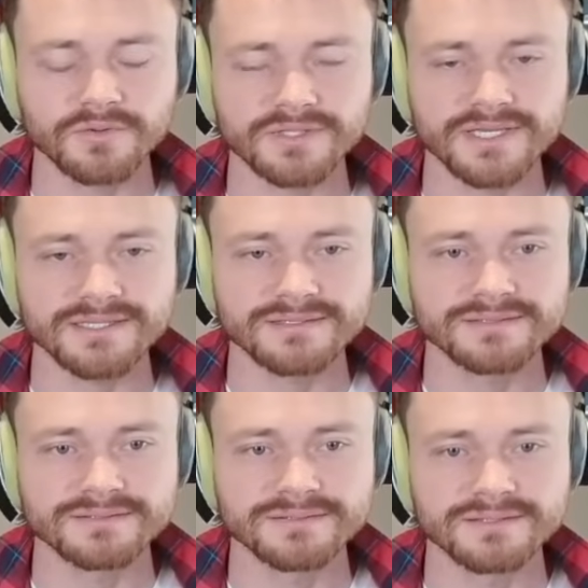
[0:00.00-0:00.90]
Okay.
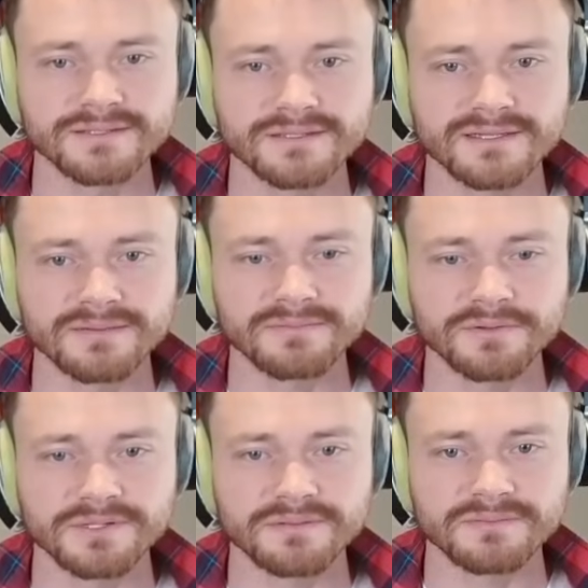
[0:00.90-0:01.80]

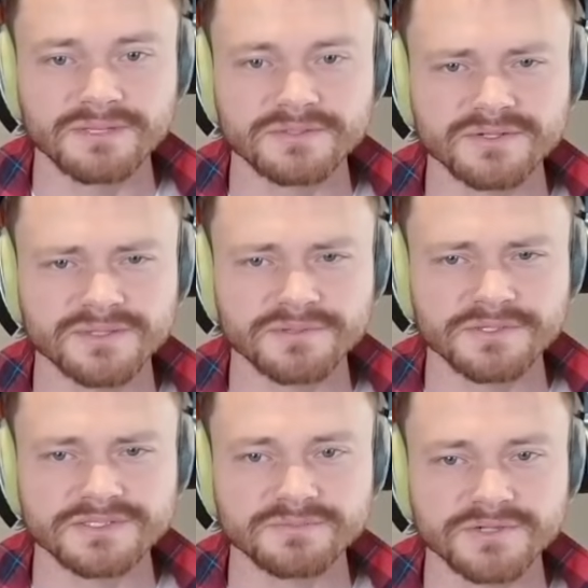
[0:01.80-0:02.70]
Opponent maybe trying to put
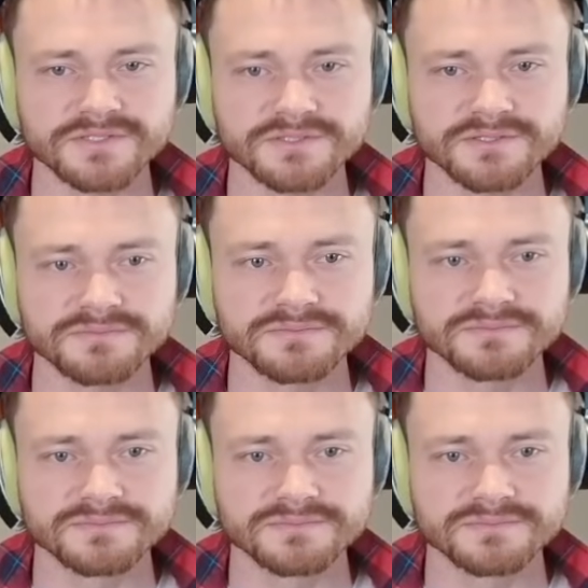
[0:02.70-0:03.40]
on some pressure here.